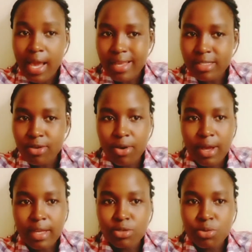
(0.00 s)
as
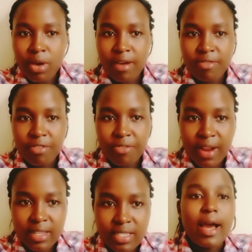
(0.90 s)
long as you have a
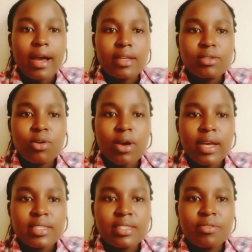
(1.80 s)
fracture, as
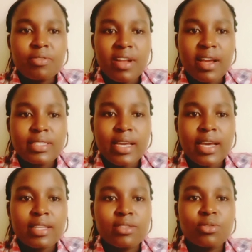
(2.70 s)
long as the fracture
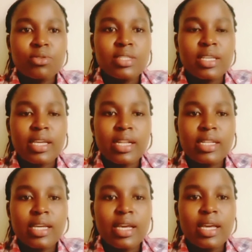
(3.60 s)
has not
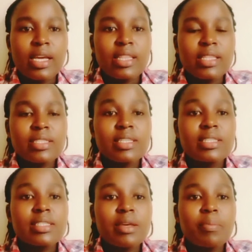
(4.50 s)
healed. This
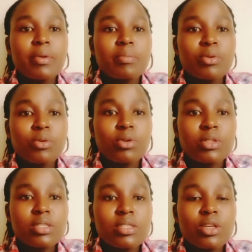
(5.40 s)
is simply
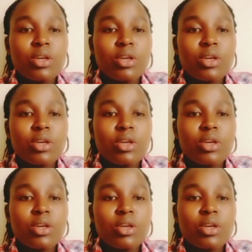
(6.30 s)
because